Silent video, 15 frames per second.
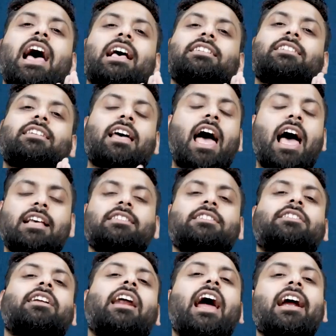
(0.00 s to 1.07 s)
has
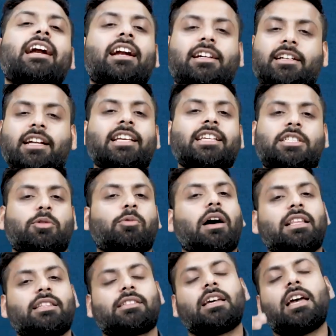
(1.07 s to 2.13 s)
tried at least
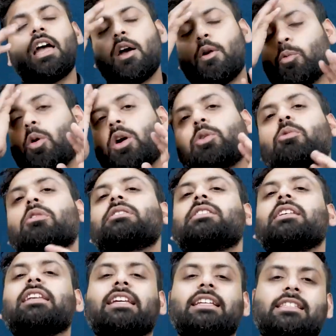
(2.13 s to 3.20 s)
once, what was
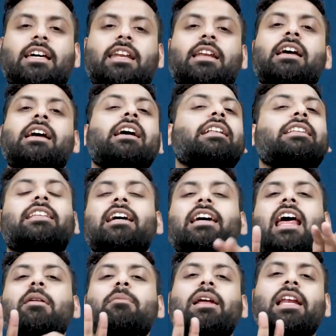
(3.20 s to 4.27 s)
the reason? There
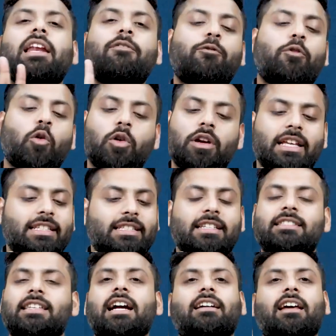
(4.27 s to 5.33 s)
are mainly four
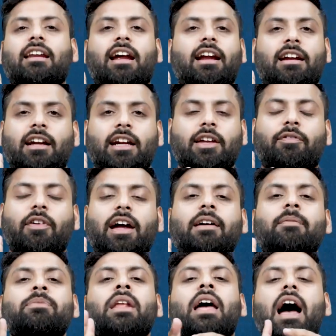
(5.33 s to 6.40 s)
reasons that are identified.
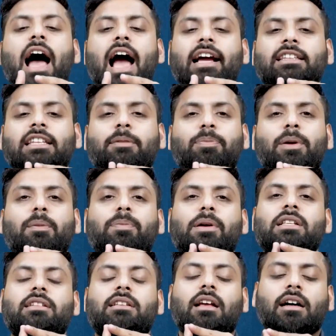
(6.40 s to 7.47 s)
Either
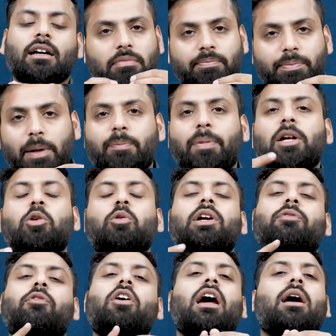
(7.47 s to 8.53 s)
people People do it
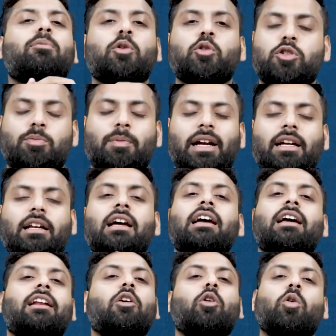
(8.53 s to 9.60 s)
for amusement.
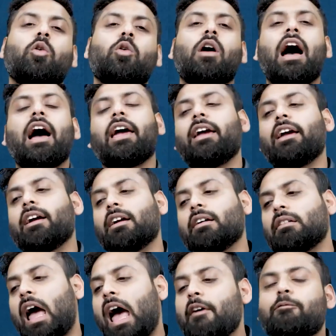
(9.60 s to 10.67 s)
Oh, I
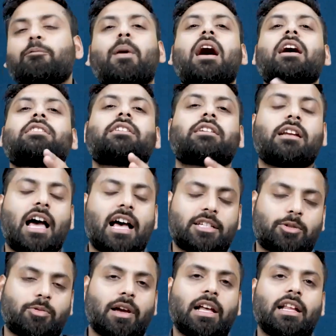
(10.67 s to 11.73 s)
have passed class
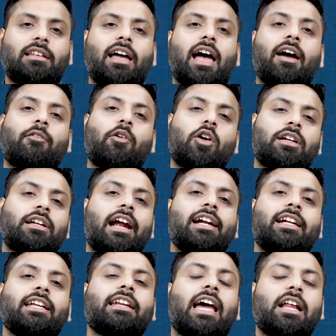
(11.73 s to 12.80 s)
12th, I've got
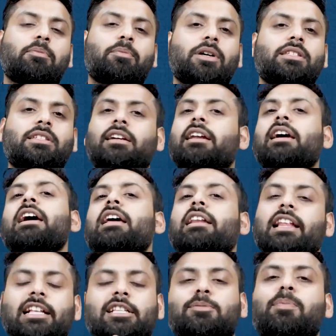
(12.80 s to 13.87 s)
99%,
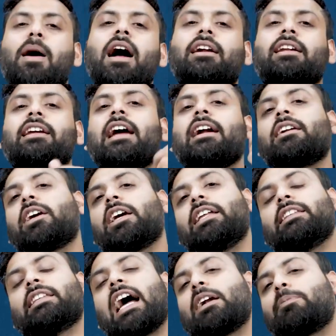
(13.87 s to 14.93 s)
let's party. And
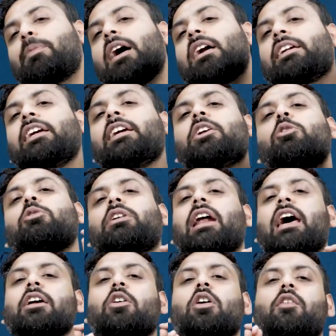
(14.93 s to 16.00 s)
in that party, you
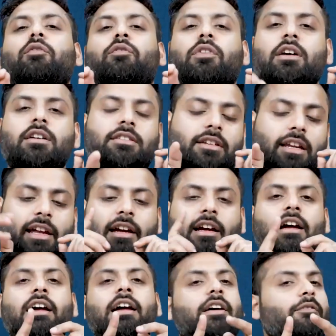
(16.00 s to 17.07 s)
try your first drink.
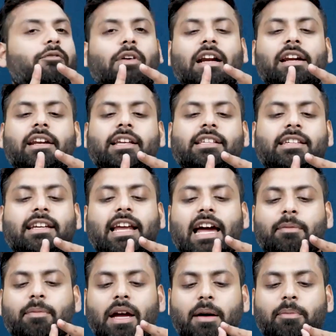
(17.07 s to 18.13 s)
One reason
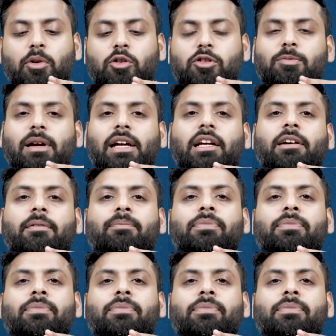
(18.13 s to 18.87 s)
can be amusement.